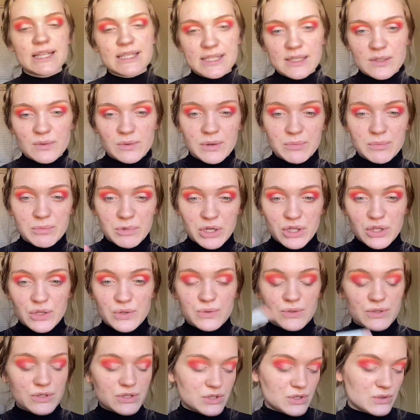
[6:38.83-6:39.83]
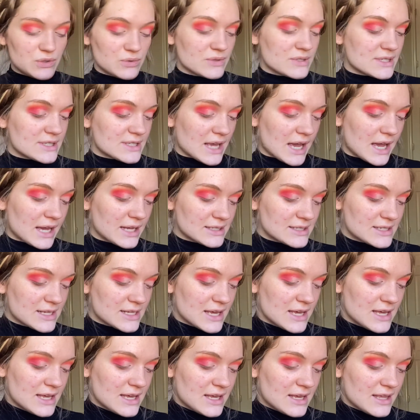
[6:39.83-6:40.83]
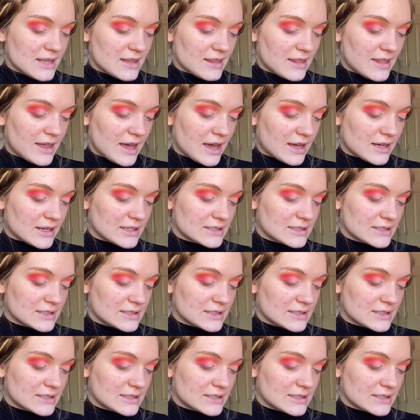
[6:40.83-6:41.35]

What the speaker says: is what I'm going to use to set that